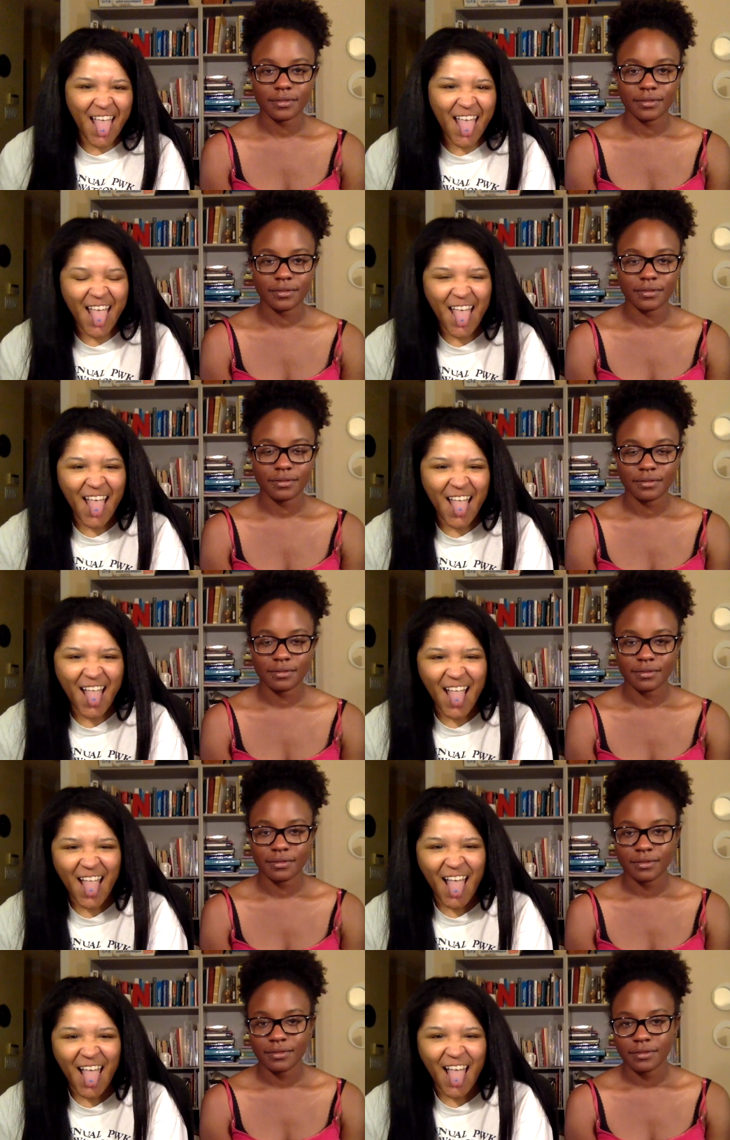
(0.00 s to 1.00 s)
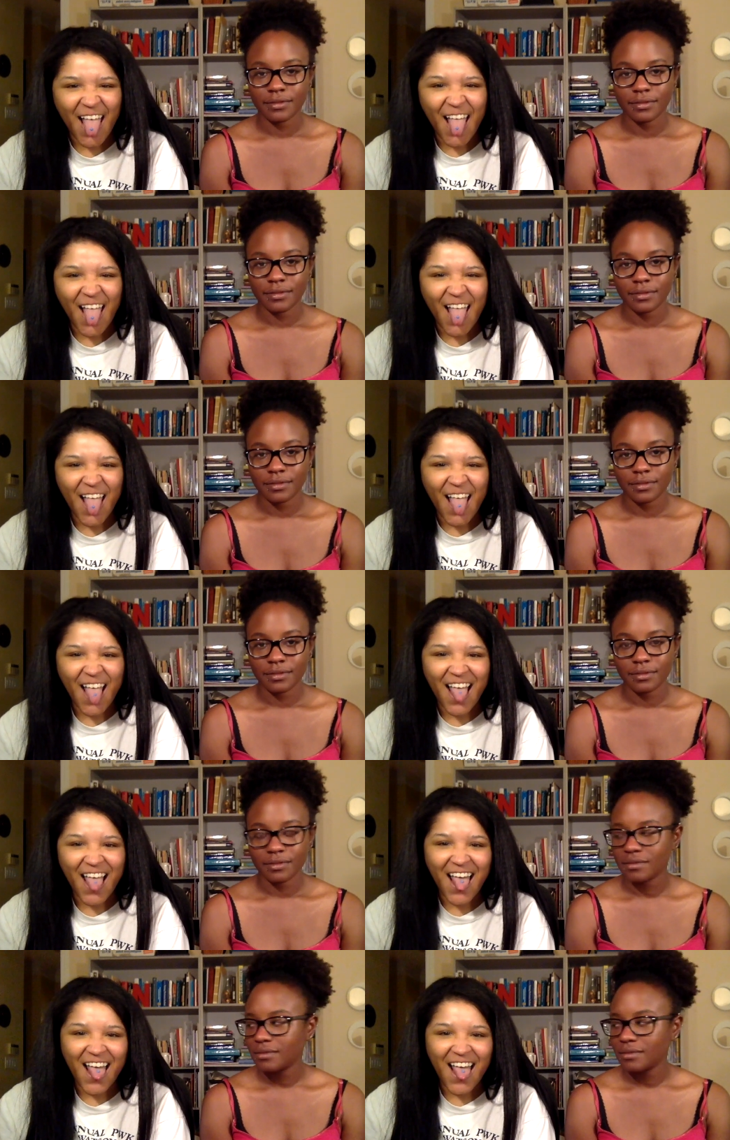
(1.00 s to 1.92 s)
(silence)